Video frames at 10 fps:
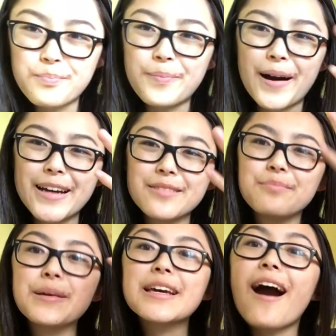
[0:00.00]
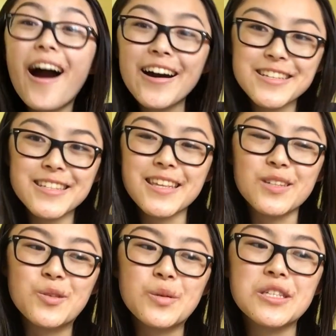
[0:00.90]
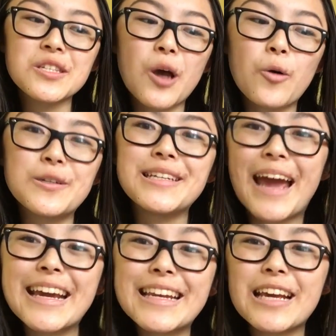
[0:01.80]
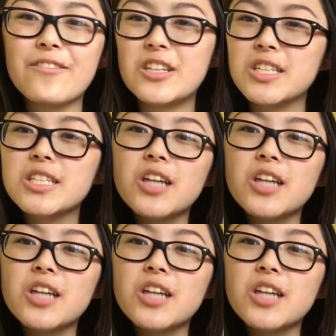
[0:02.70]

But because this was so negative and